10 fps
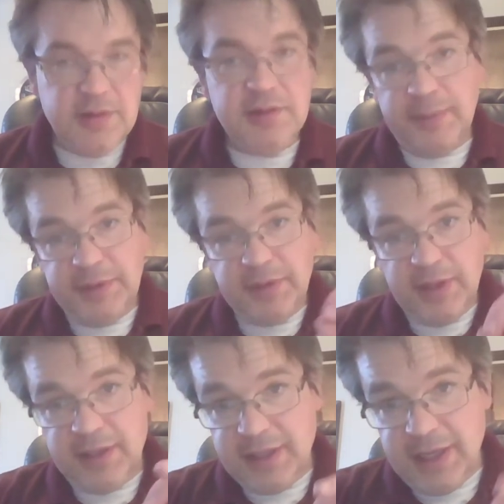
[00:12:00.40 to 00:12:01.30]
So let me
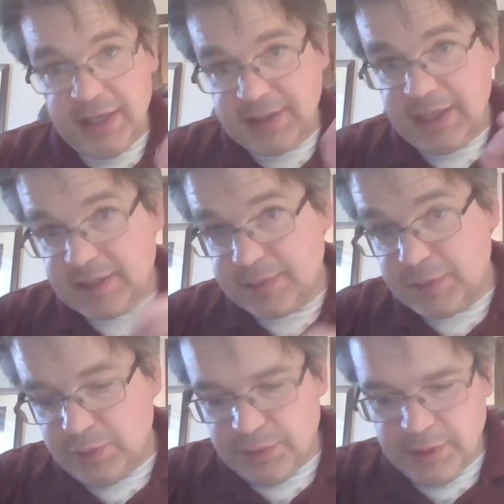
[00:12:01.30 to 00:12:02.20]
try that again because I got some
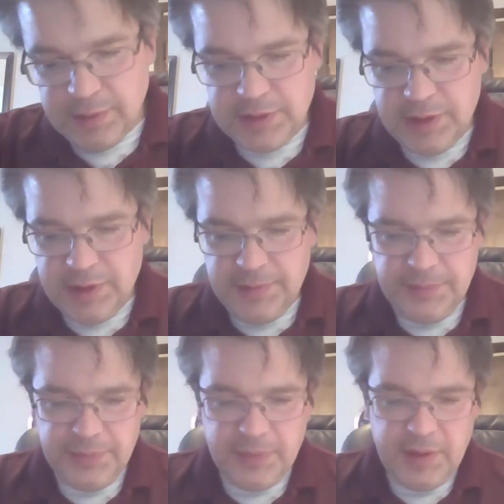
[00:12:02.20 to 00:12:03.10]
cool notes here.
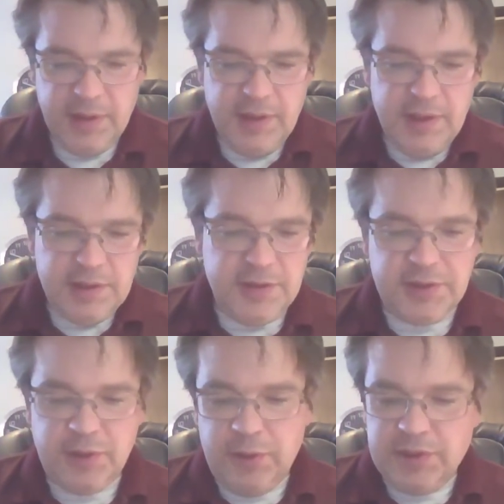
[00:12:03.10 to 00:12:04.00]
So
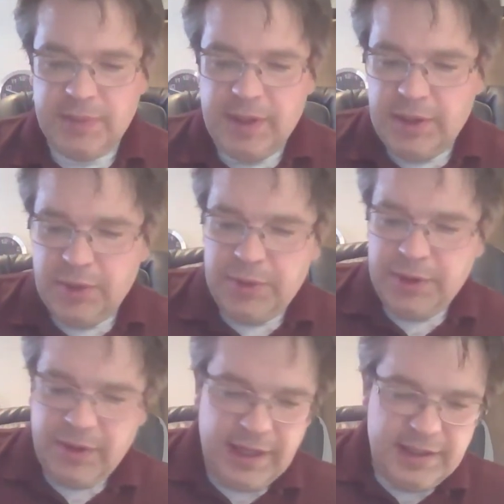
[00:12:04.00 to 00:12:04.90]
this goes to my
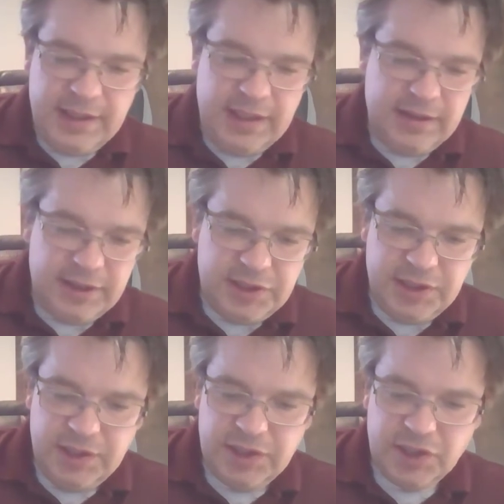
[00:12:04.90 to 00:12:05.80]
earlier idea that
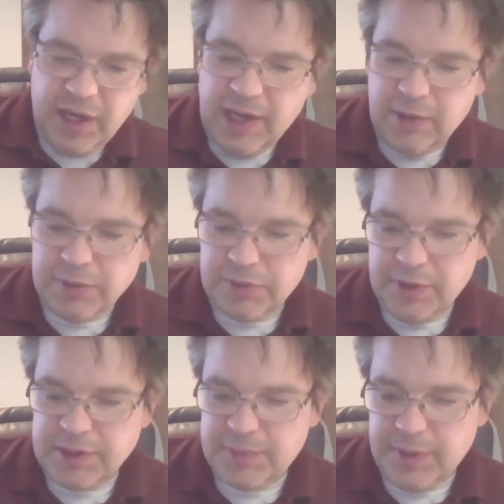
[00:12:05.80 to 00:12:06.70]
she is shallow,
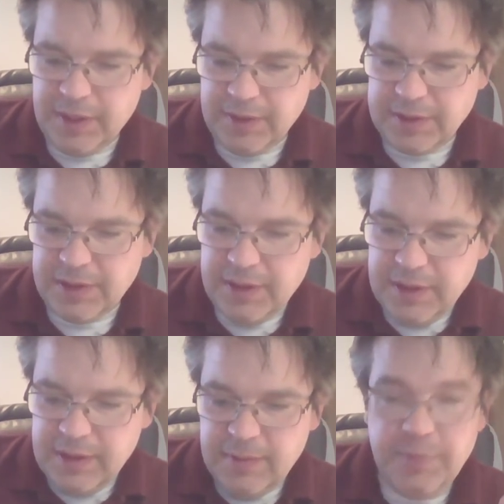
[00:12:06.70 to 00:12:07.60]
transparent,
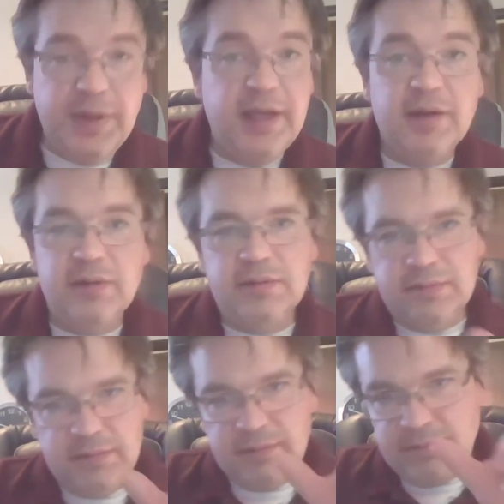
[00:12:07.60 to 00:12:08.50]
pale,
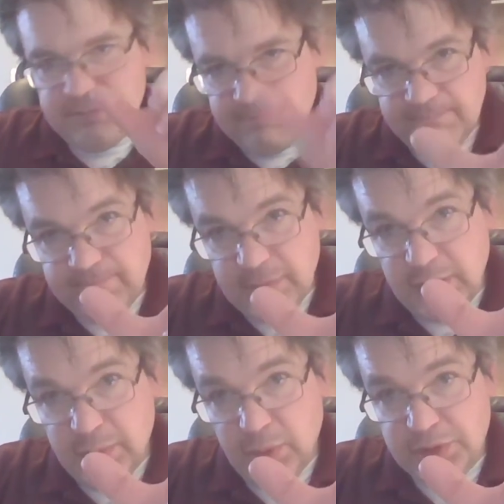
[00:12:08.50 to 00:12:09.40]

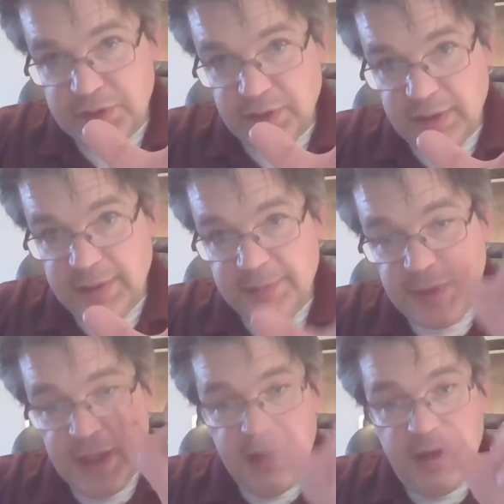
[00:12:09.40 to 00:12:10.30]
emotionally,
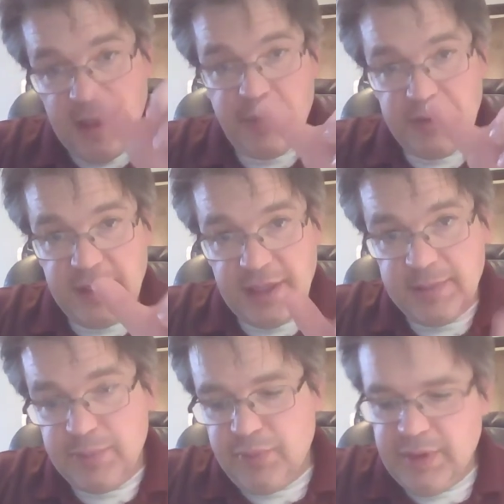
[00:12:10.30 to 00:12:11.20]
I put that
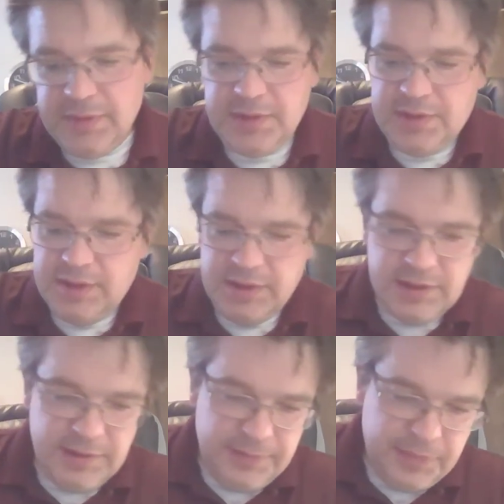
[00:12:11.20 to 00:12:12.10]
in parentheses.